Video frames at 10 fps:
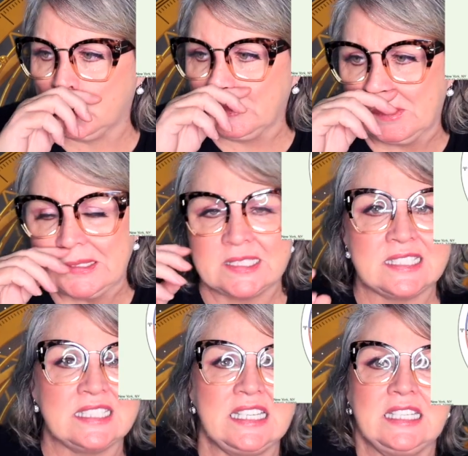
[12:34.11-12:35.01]
We've been
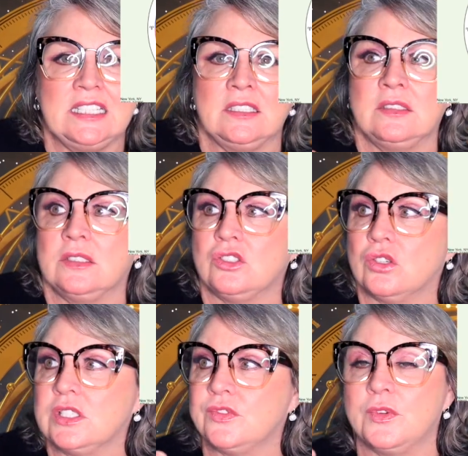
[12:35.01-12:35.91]
seeing the
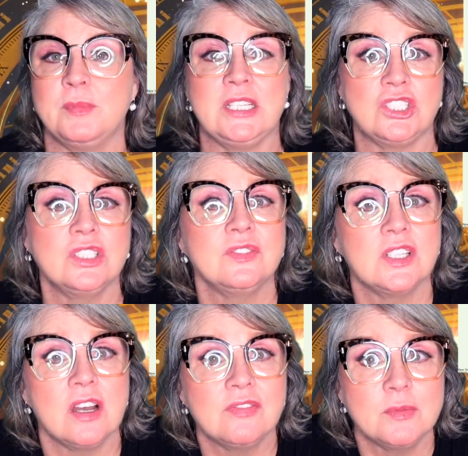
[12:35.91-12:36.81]
transformation of
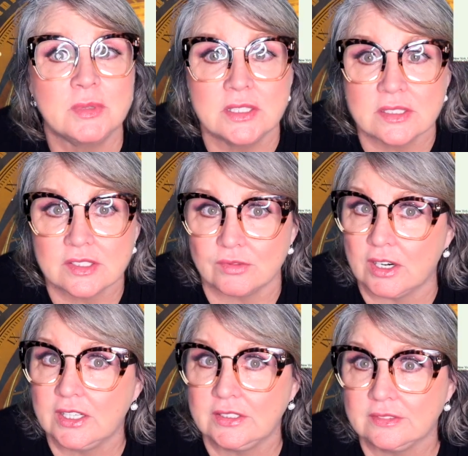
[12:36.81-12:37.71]
governments,
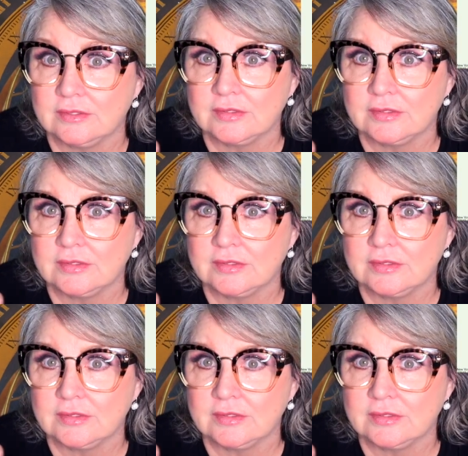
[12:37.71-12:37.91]
right?